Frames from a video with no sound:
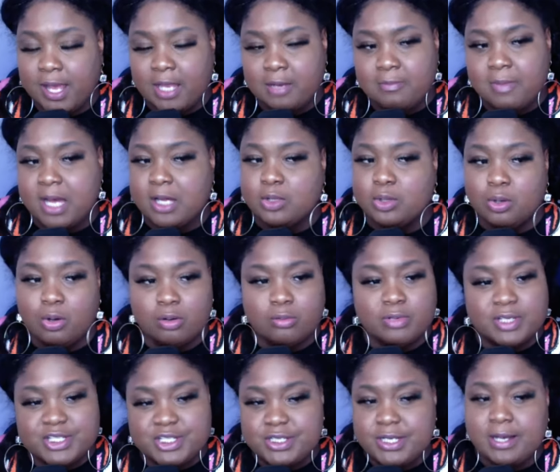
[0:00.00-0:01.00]
and my
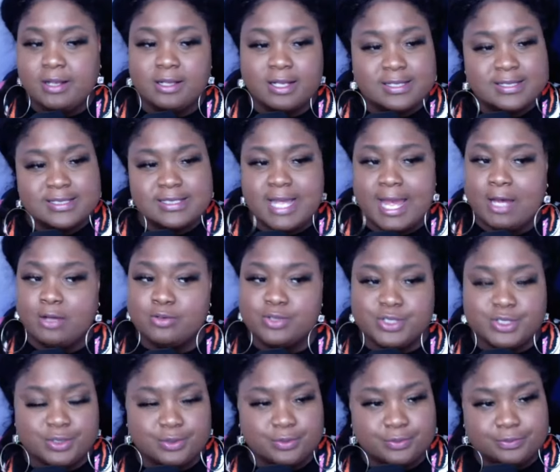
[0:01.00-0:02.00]
glory shall
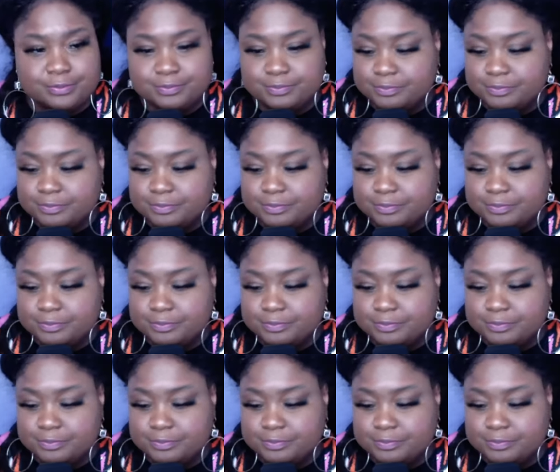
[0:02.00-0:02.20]
astound you.